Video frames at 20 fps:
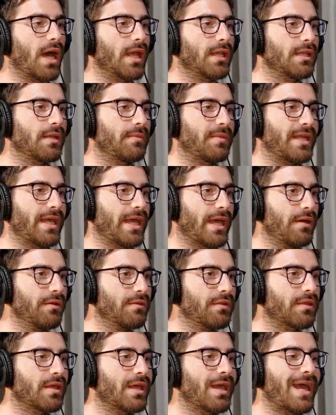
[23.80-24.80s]
Unlimit
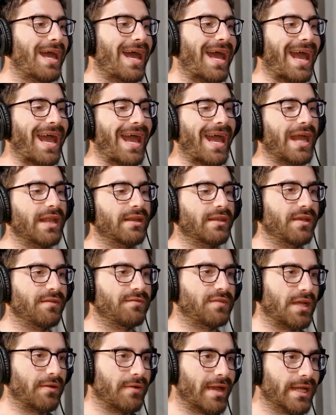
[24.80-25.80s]
Health and Give
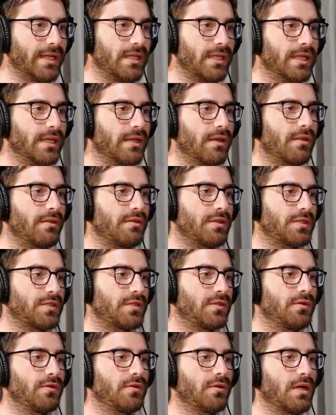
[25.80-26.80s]
Directly, the
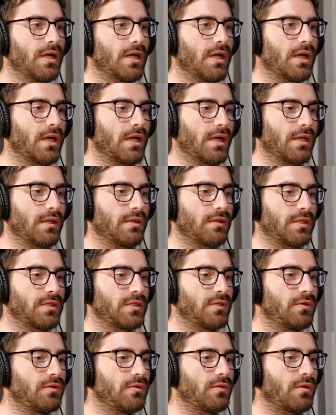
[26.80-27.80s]

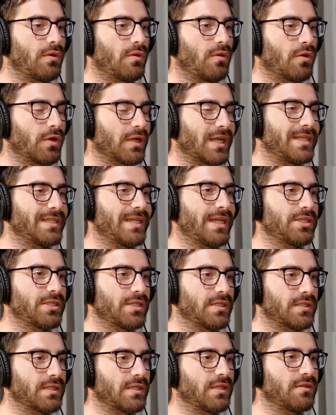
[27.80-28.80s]
two
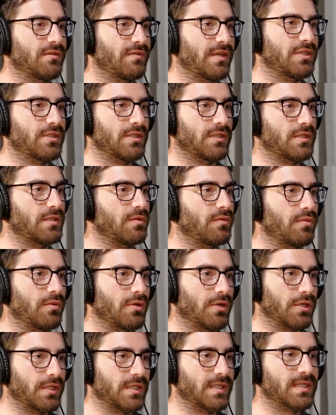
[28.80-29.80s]
organizations and interventions that
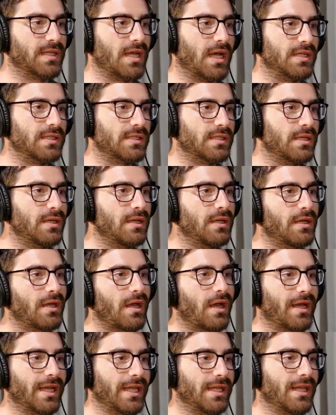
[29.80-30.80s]
were discussed
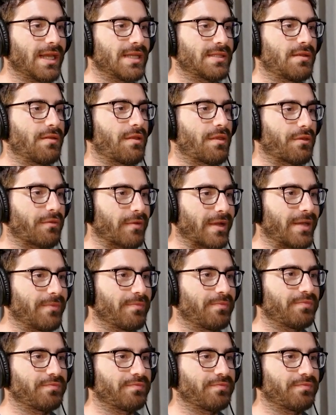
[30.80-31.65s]
in lesson 3.